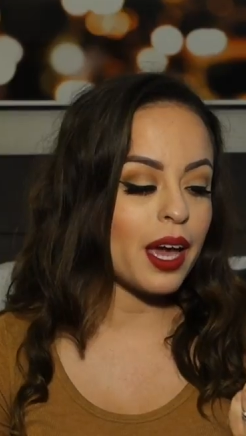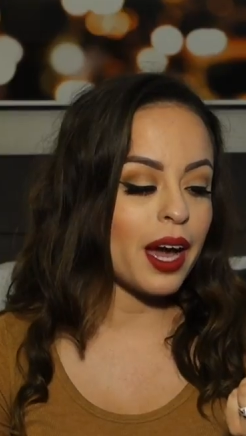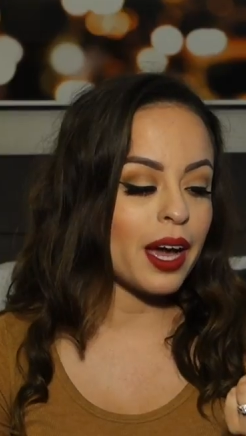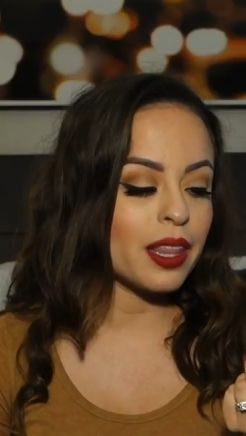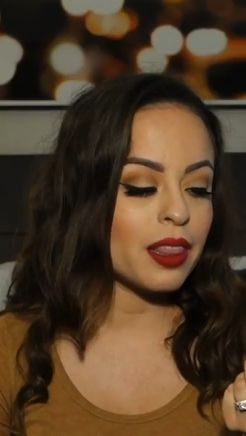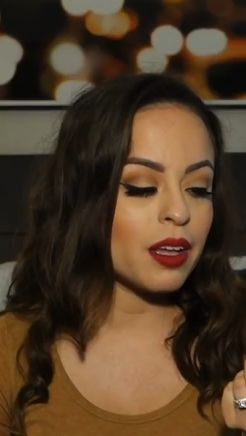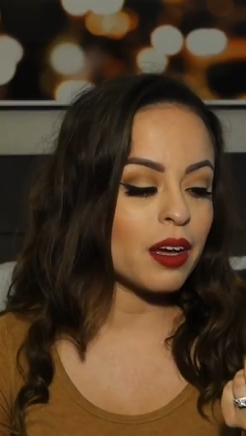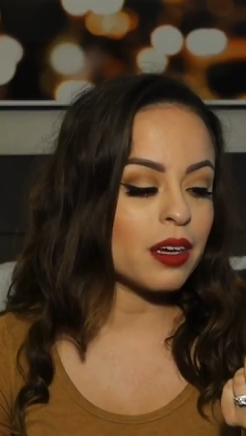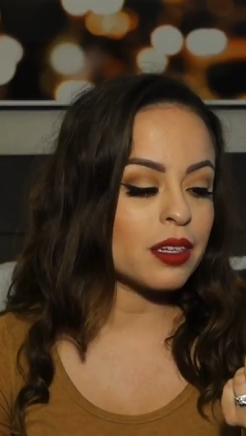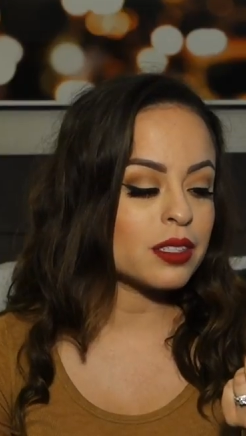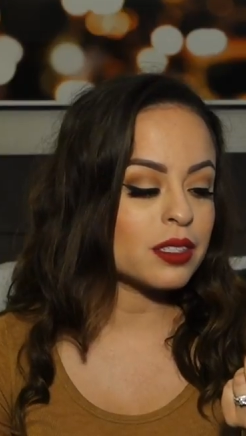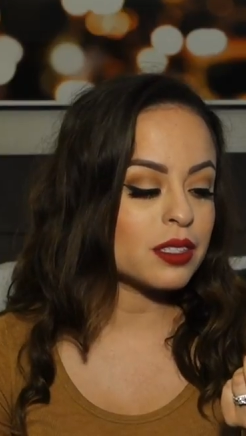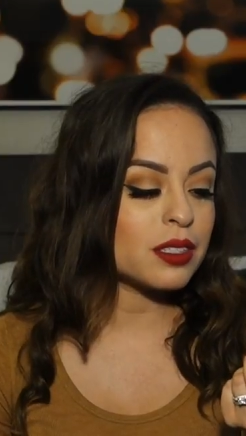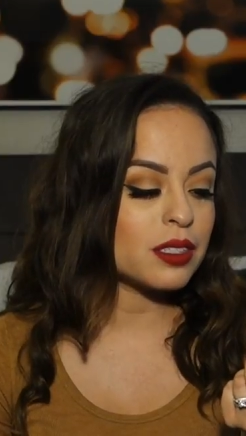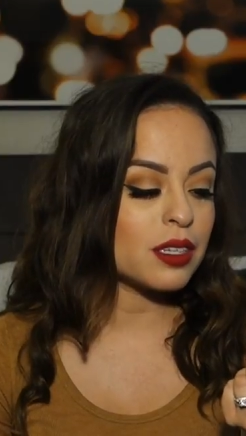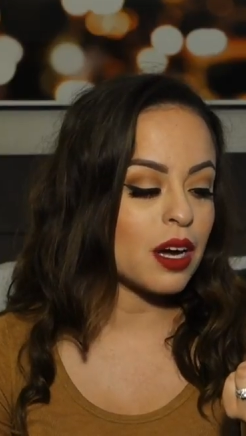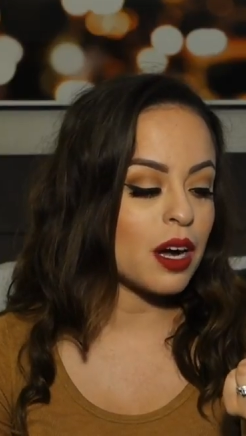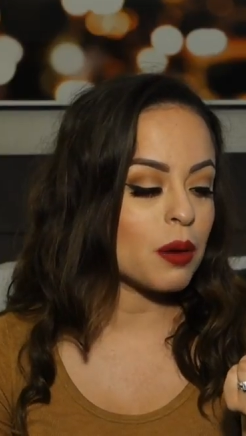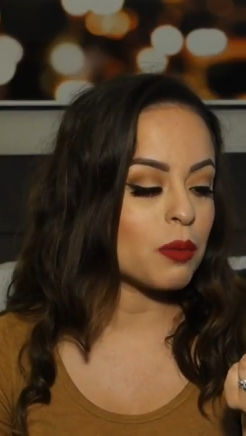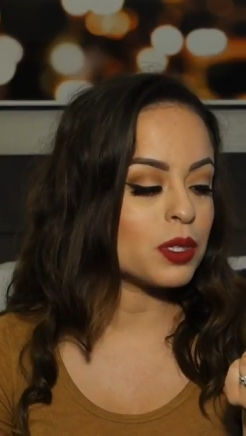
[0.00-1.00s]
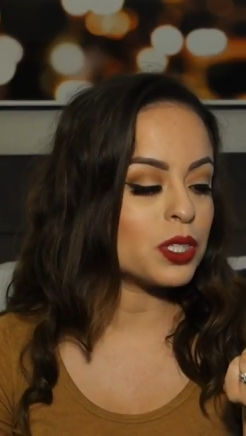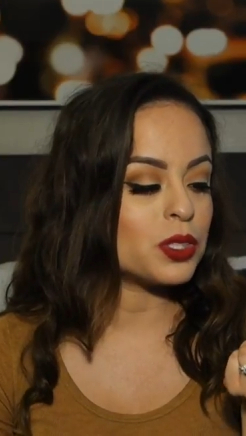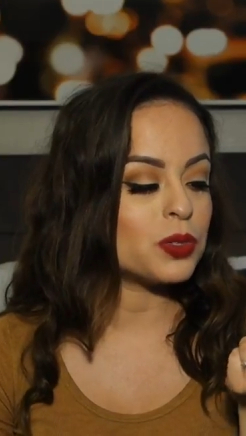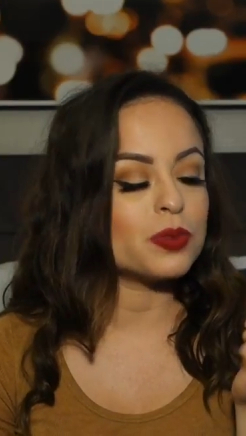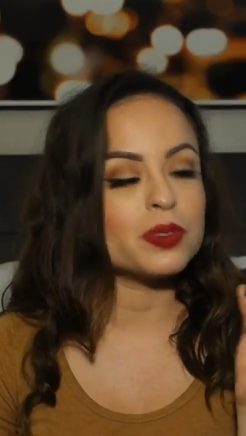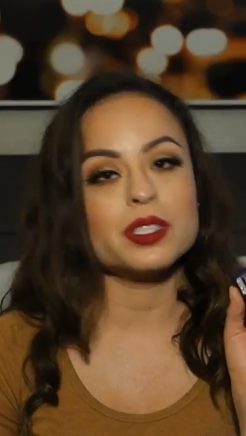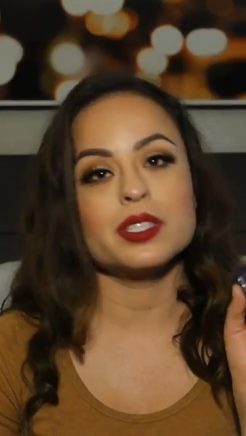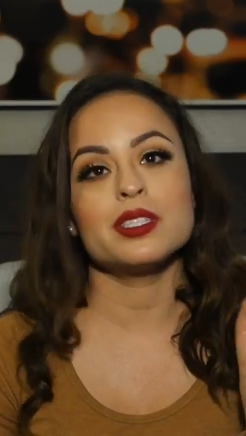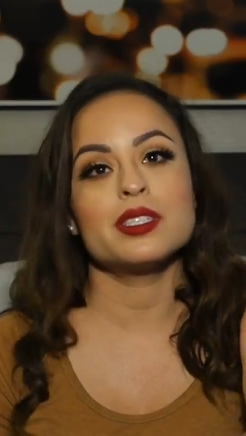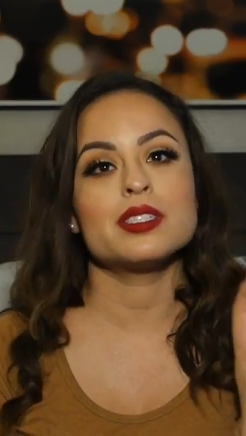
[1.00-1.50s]
I lost the top, which
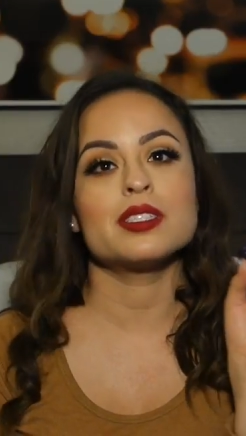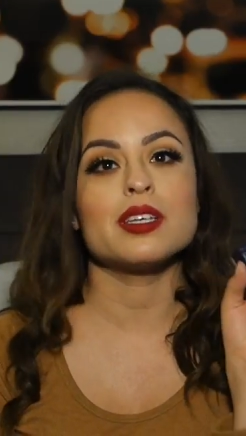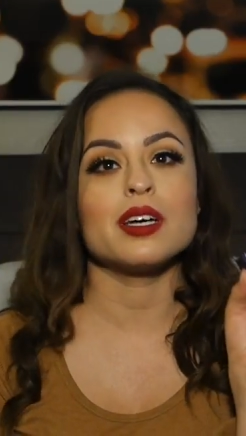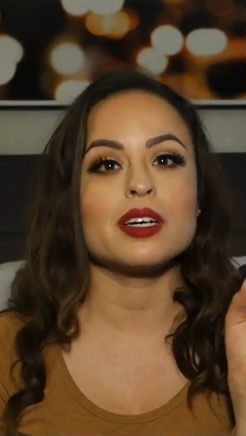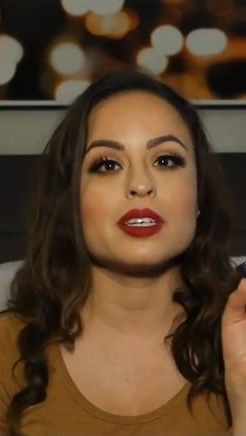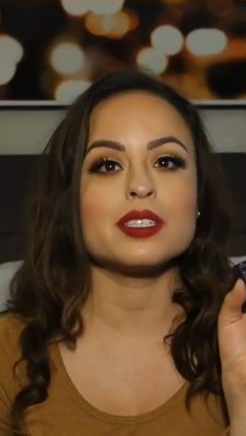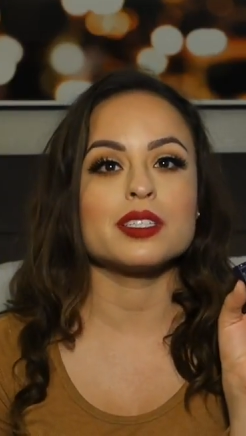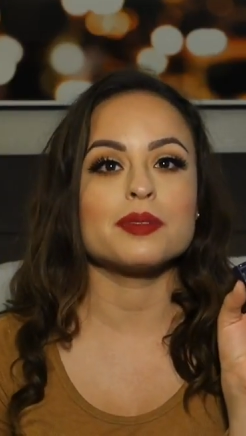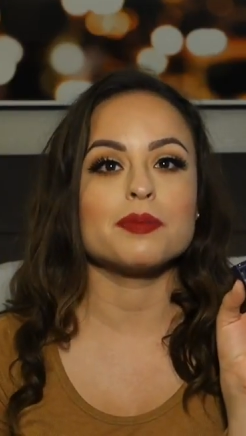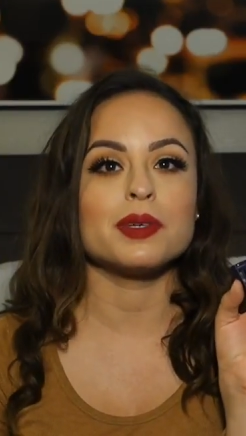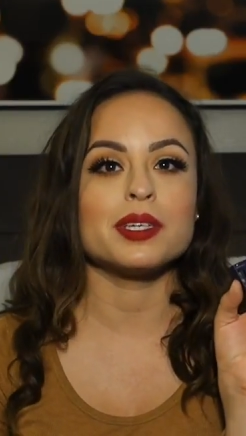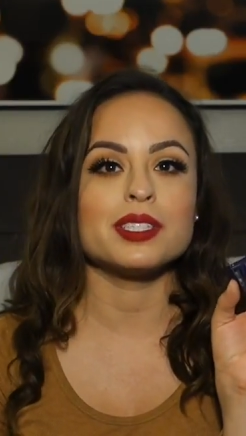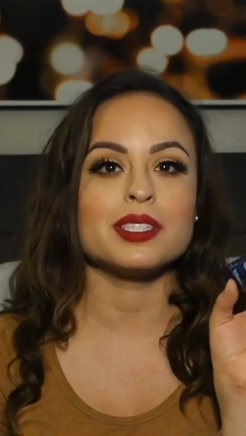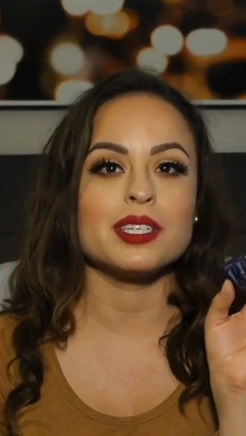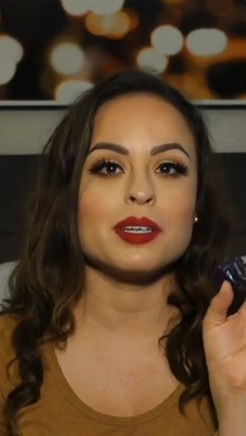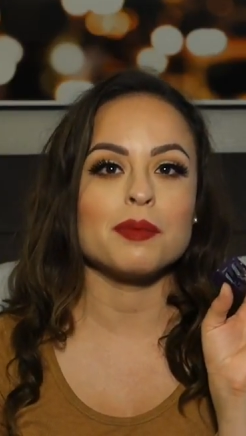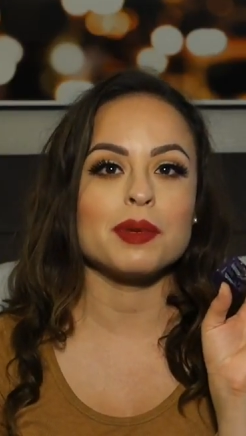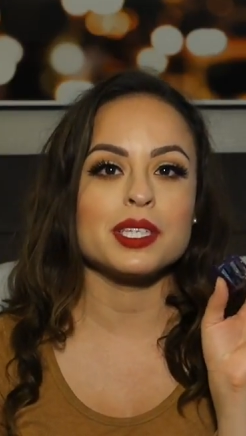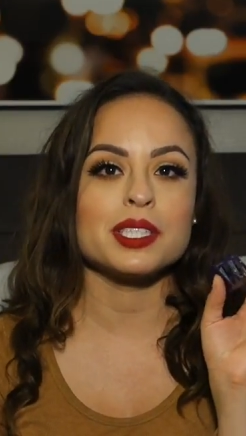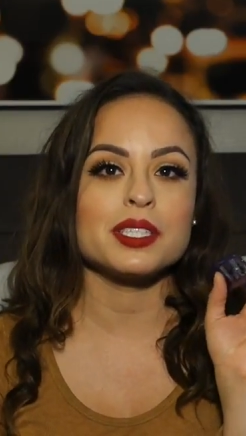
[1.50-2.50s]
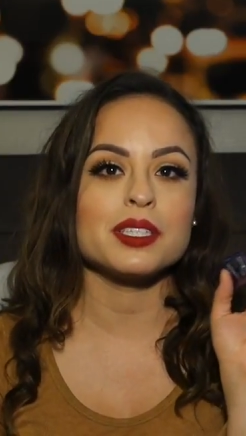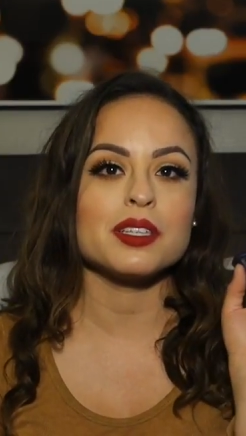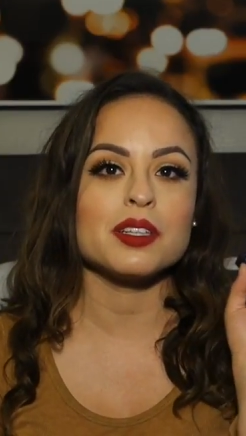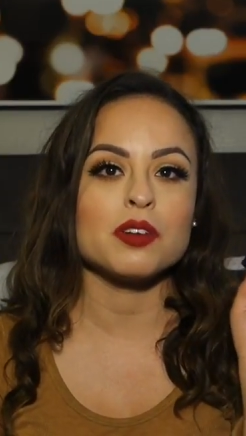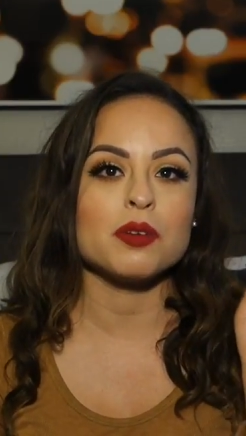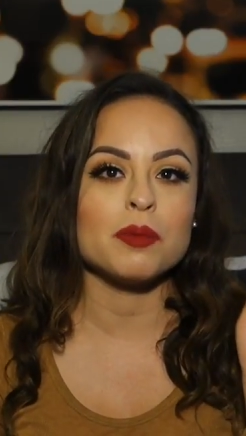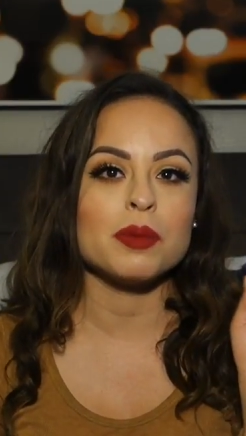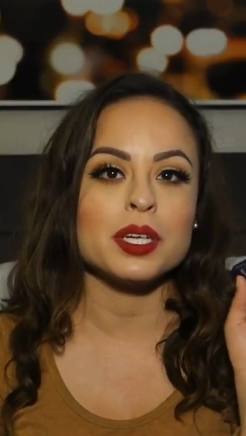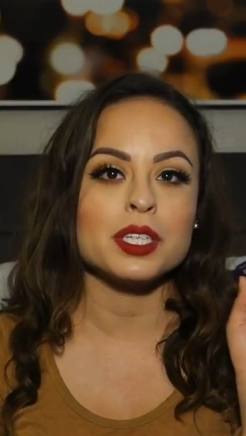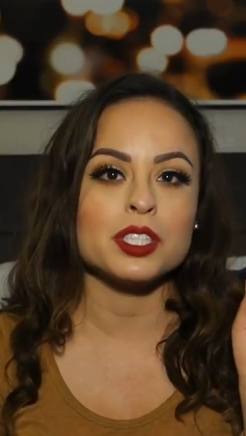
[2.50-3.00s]
really sucks because it makes it a
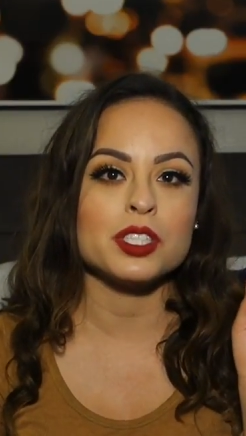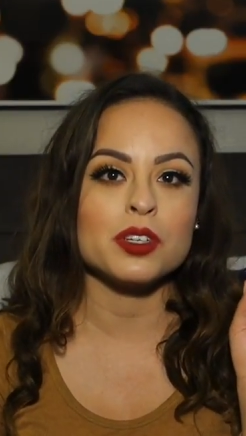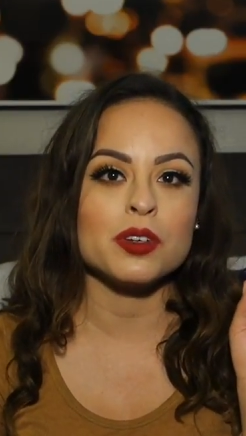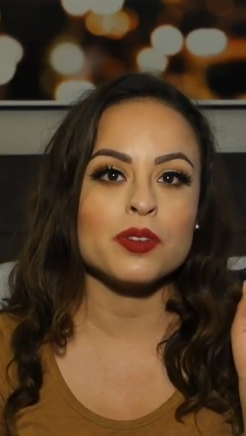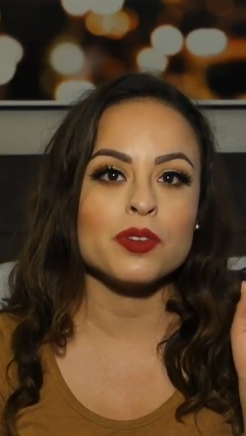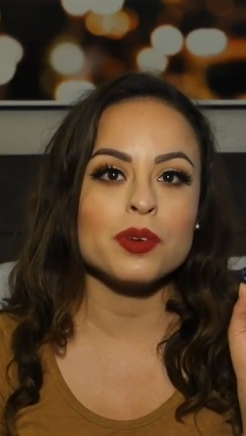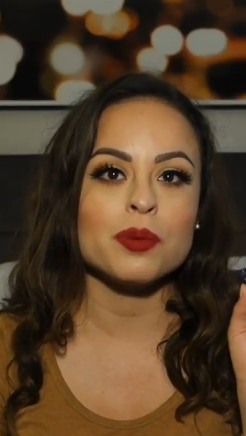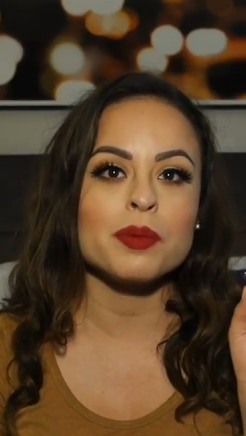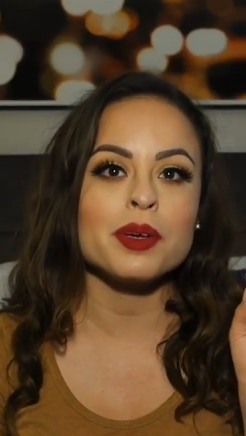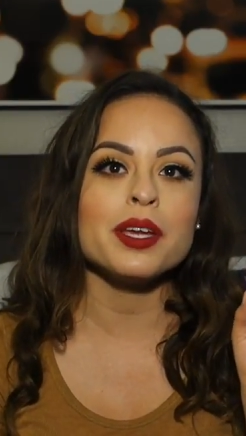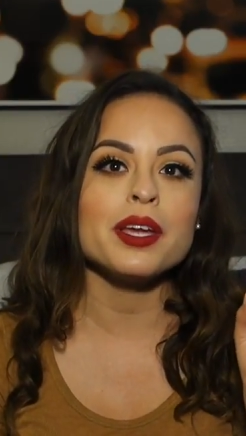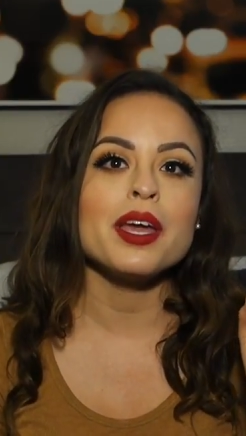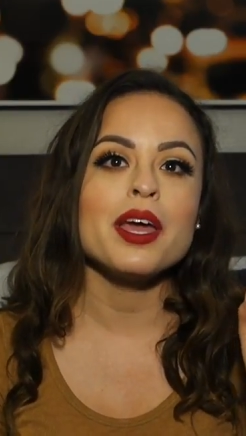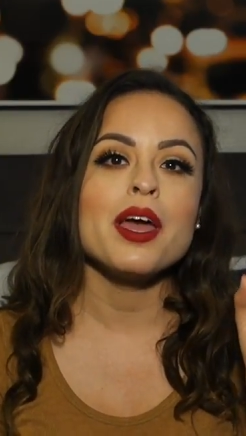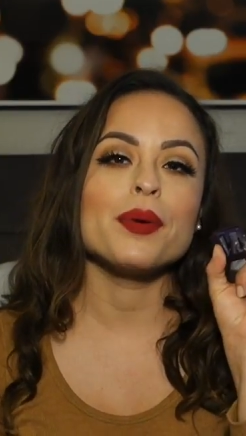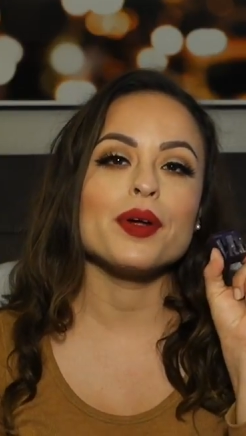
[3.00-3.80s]
little messier for me,